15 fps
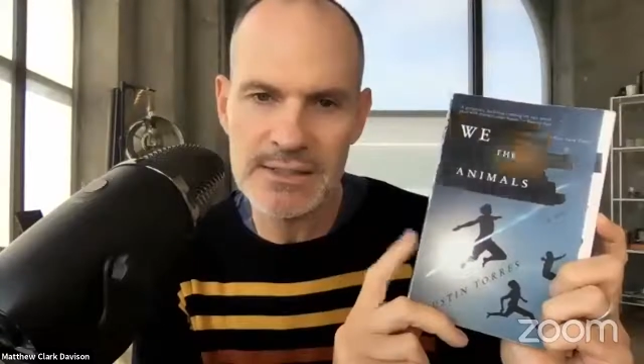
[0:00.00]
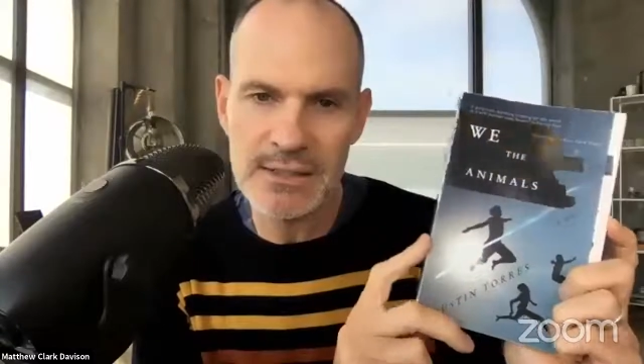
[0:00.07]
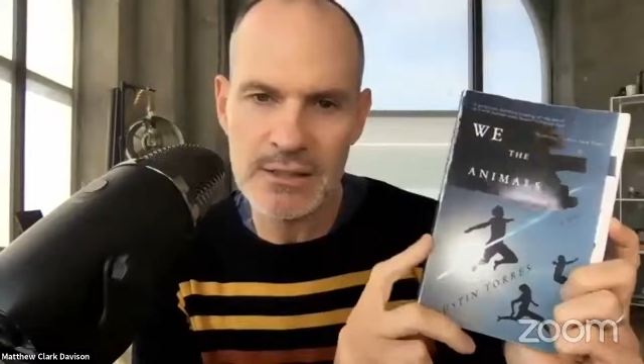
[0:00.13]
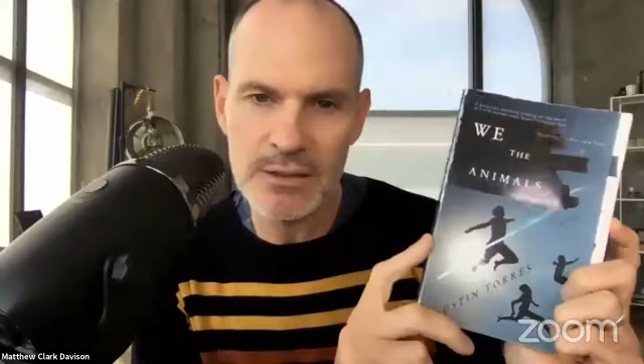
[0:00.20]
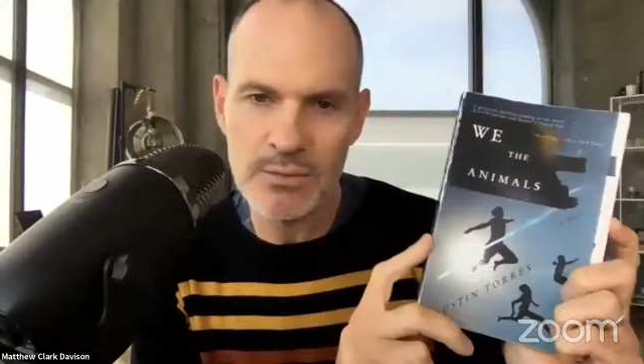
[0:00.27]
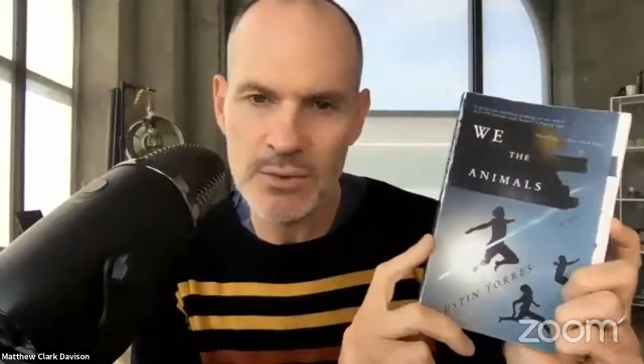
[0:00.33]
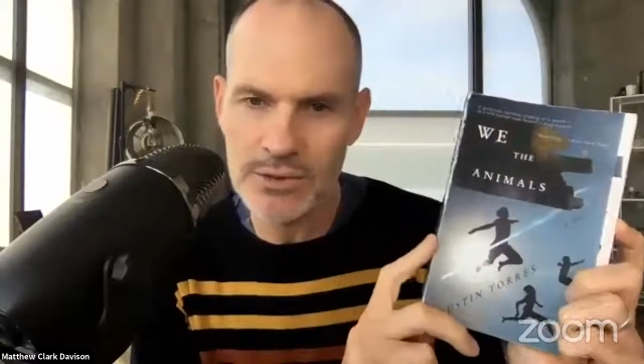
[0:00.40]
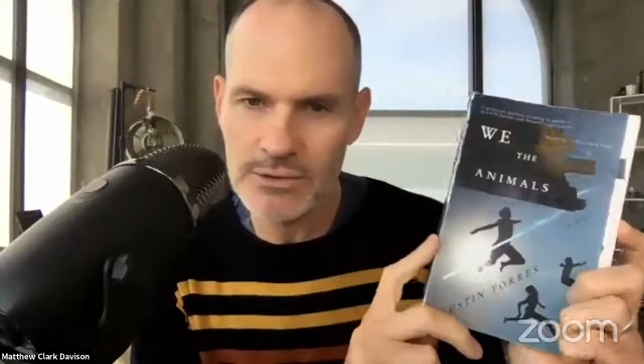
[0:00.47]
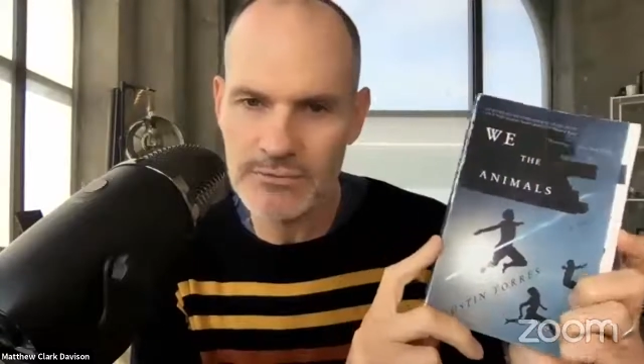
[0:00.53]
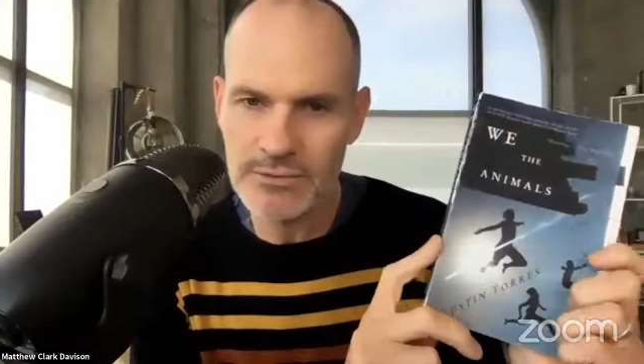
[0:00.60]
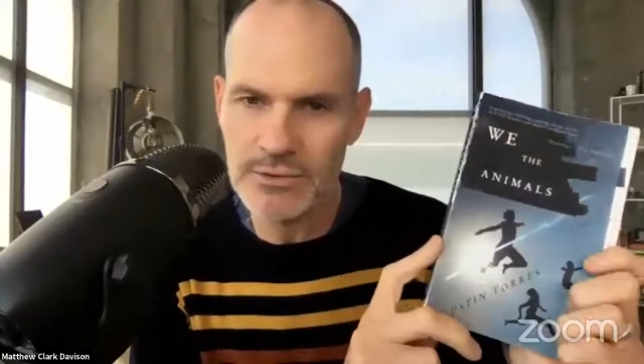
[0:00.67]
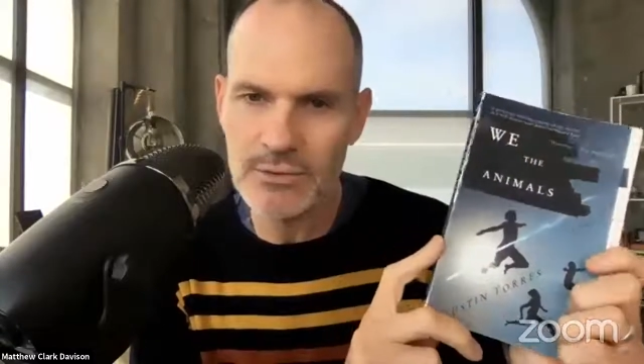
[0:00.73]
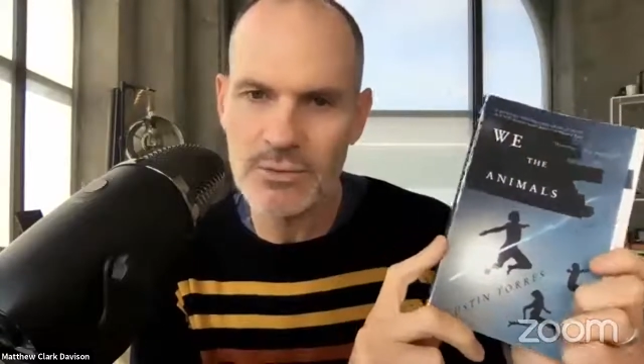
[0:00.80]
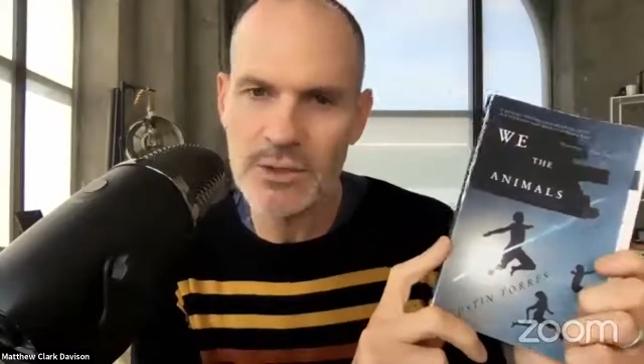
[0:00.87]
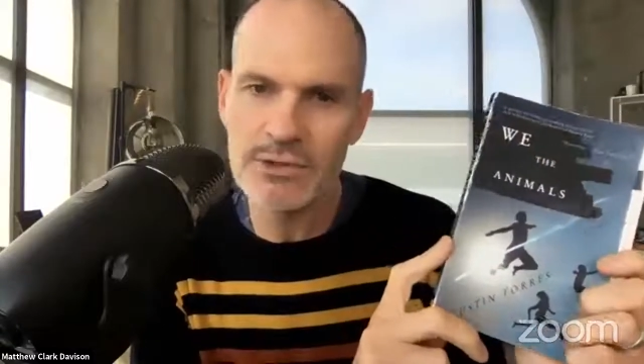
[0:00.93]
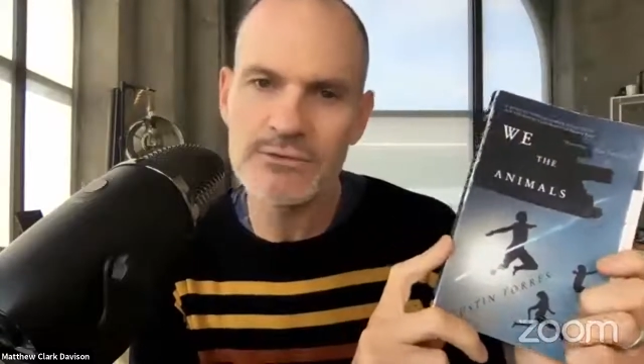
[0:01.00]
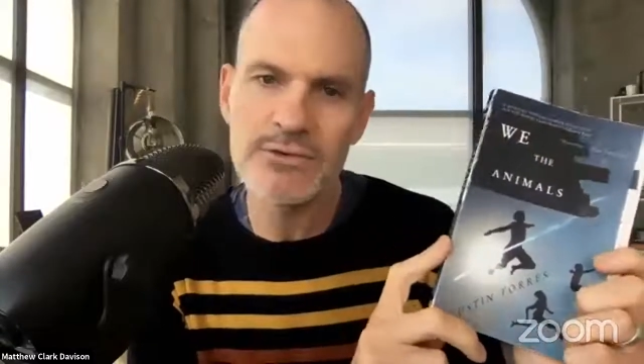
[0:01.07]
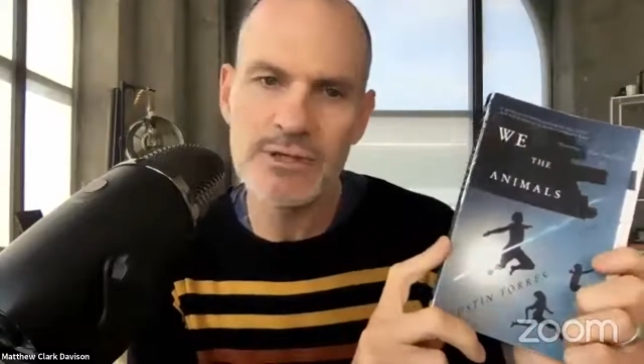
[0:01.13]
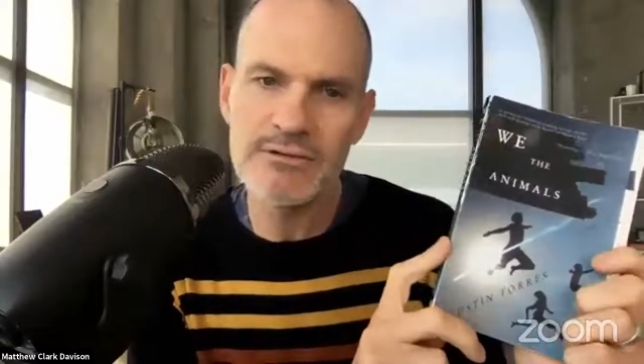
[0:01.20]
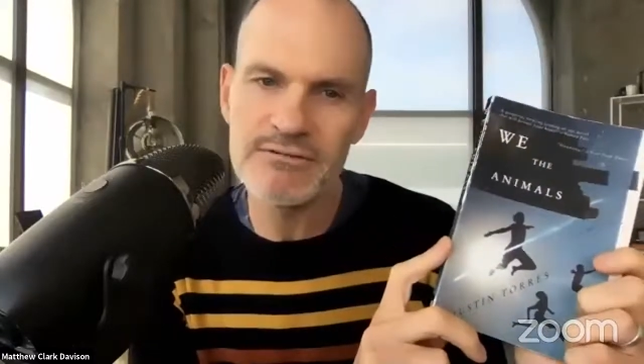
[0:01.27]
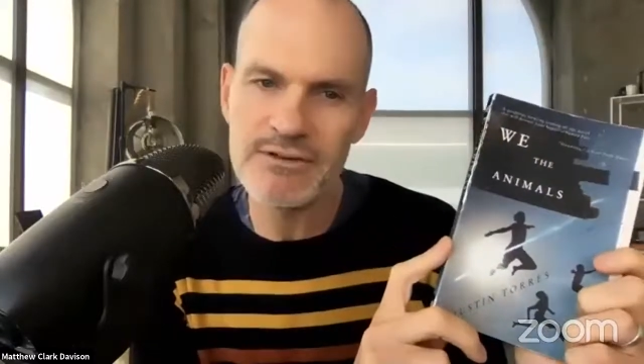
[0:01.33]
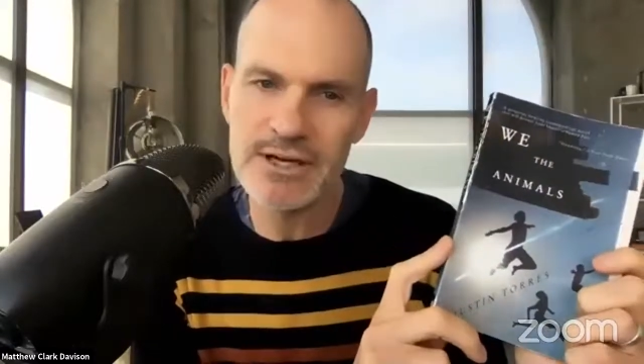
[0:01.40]
a wonderful,
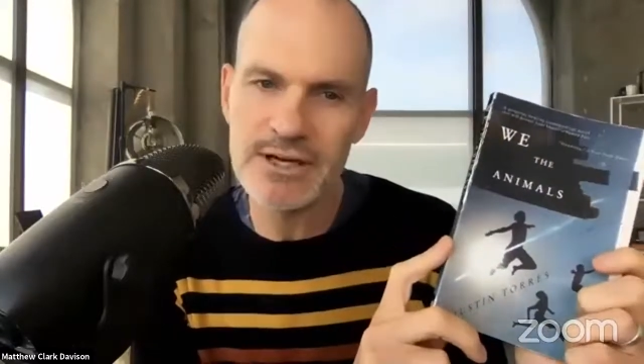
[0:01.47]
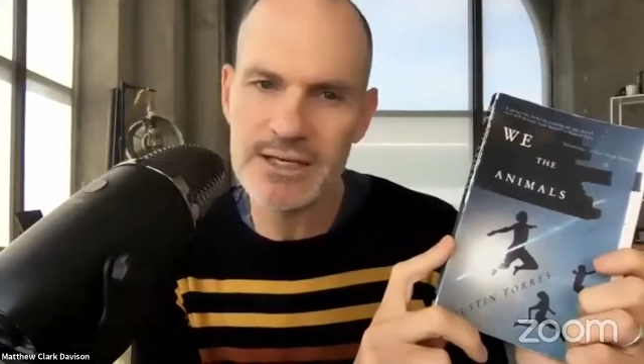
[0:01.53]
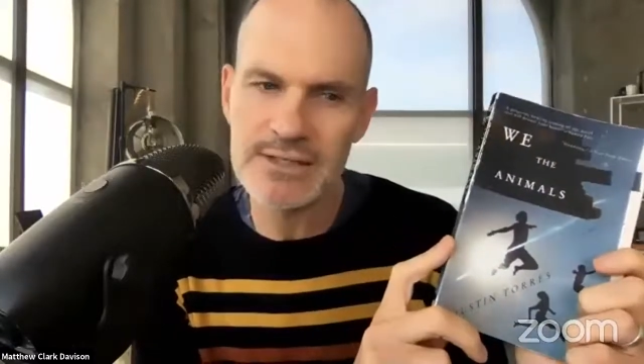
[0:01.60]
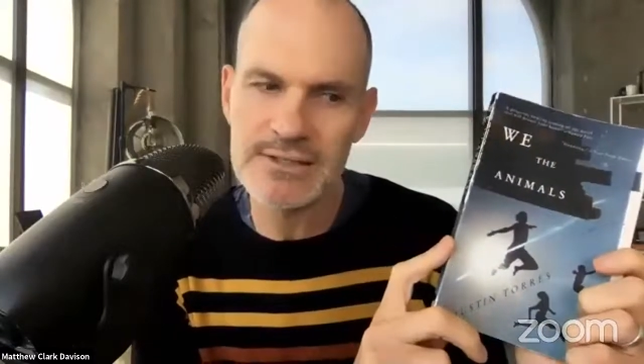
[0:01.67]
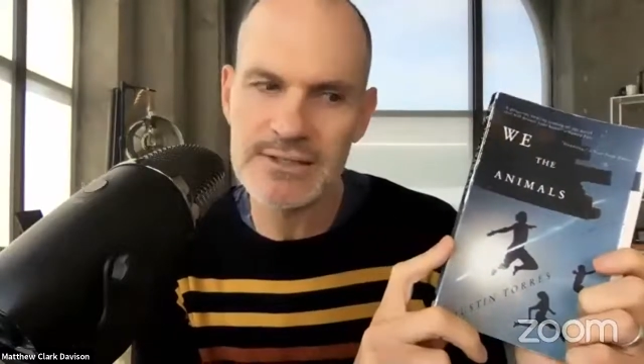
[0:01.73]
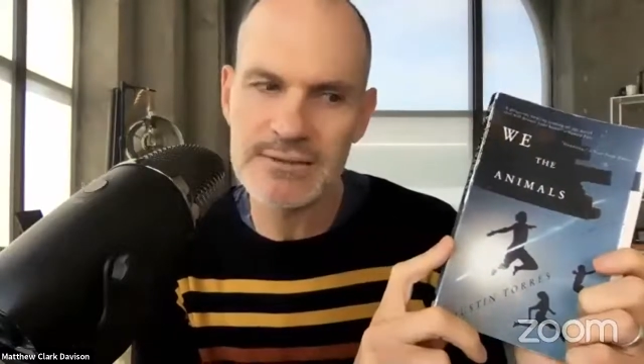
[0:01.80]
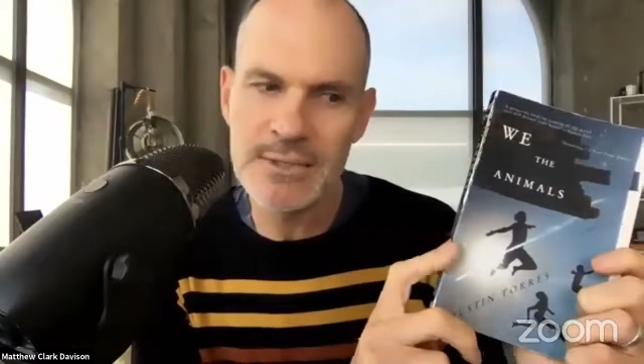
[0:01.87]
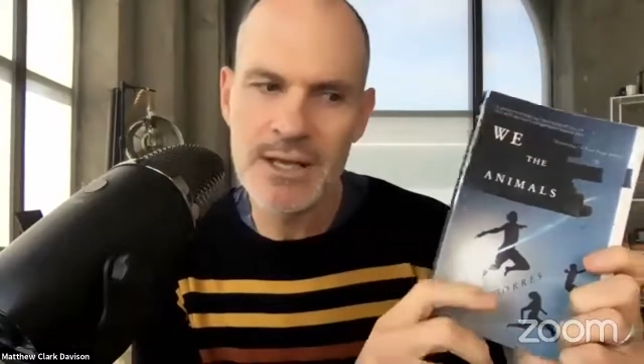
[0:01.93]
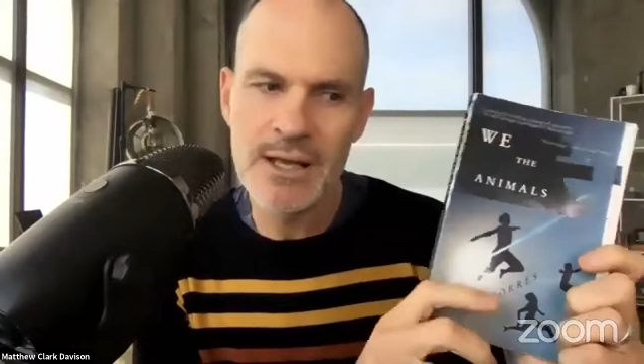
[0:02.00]
wonderful effect.